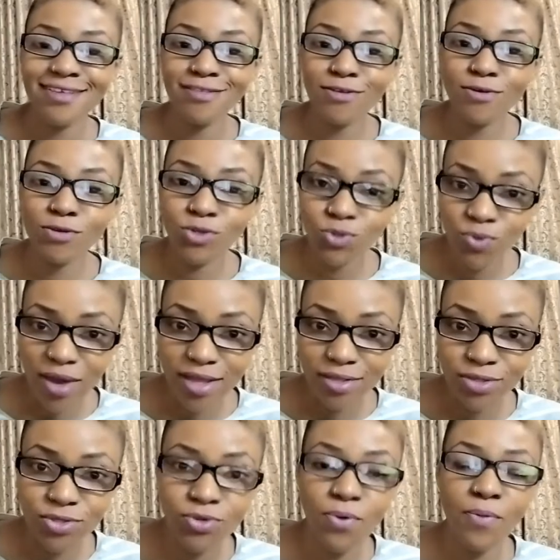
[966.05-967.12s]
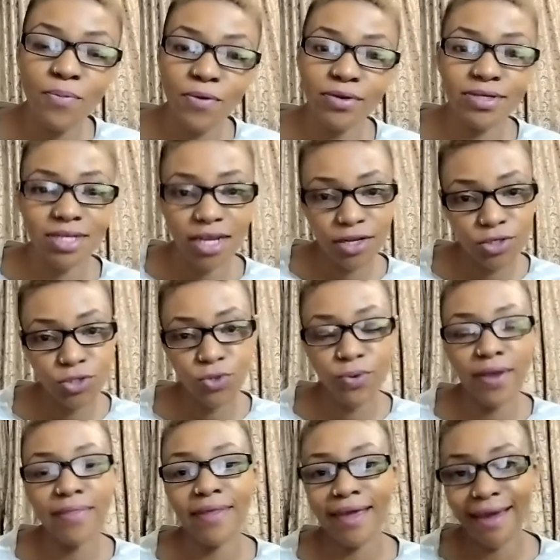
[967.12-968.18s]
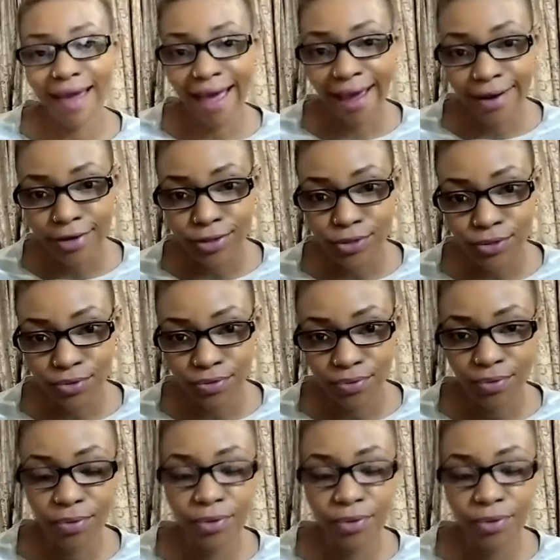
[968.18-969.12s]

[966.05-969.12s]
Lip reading: those ones who protect you and they guide you